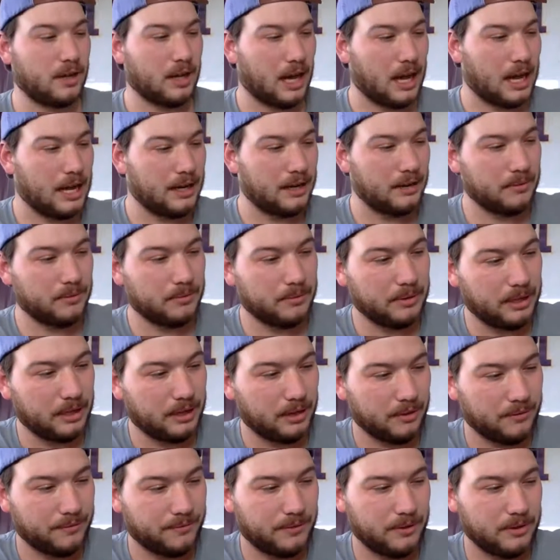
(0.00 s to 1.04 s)
I we had
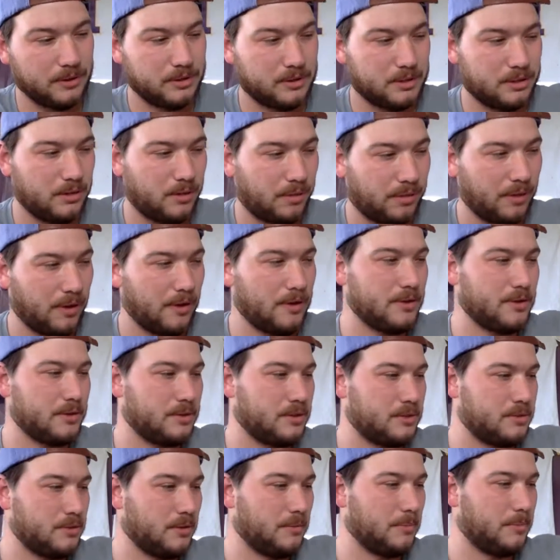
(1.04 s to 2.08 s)
our first
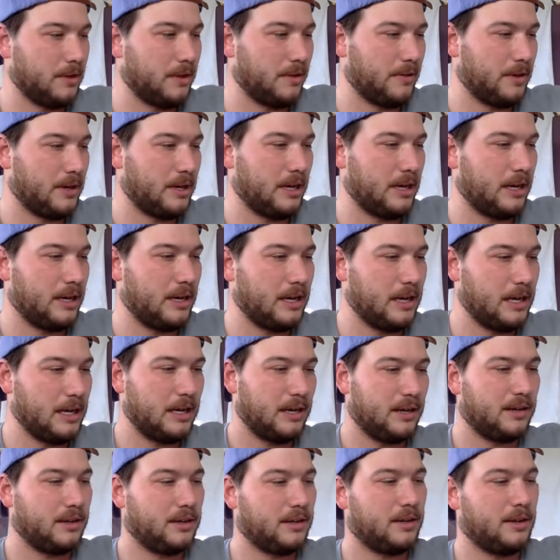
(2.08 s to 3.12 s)
thunderstorm the other night
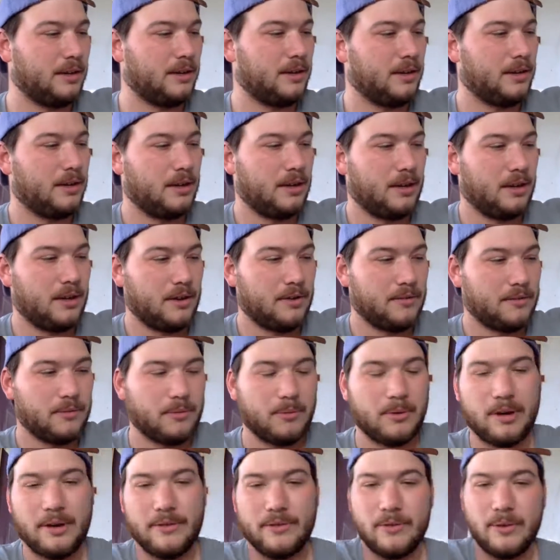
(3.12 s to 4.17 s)
and for
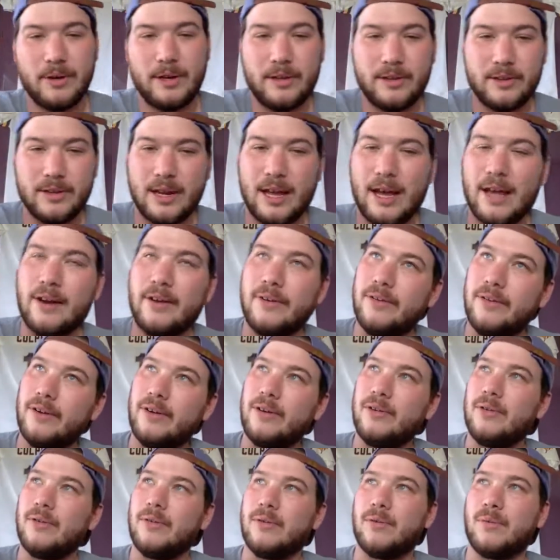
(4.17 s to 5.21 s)
whatever reason, I don't
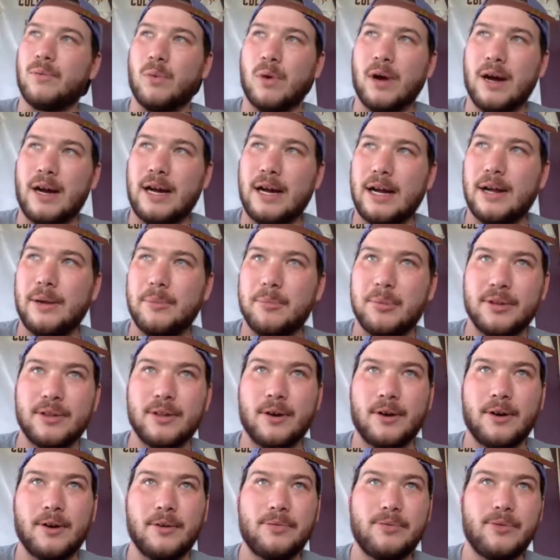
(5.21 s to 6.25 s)
know why, but
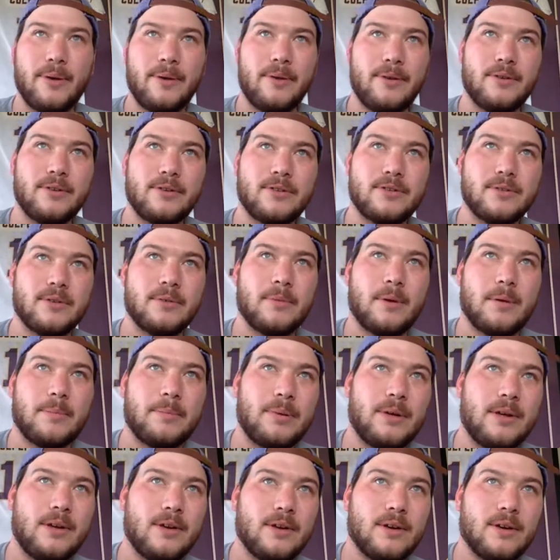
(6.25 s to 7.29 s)
our thunderstorm up
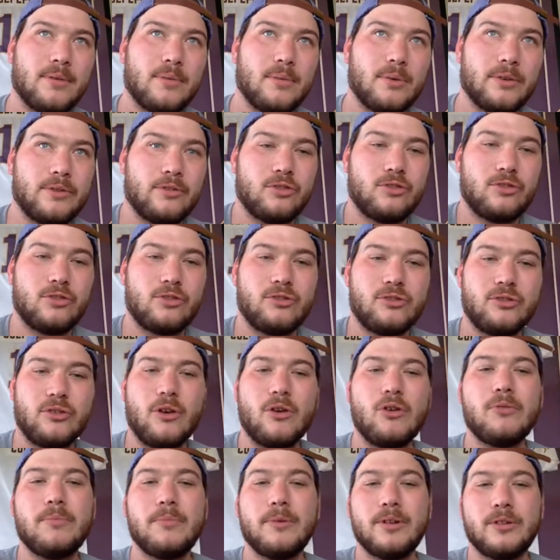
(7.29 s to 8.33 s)
here was
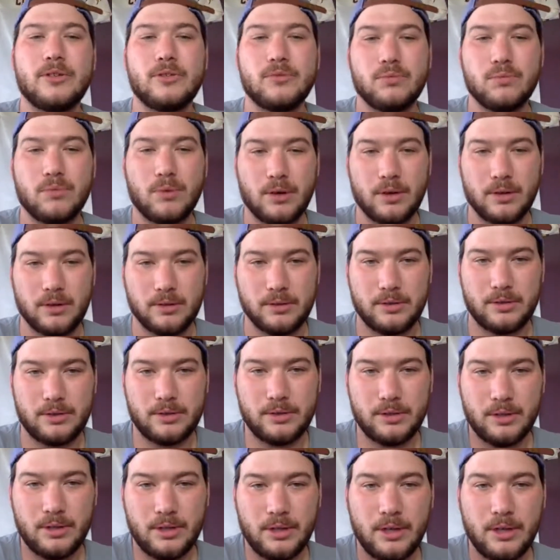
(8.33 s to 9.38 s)
so much worse.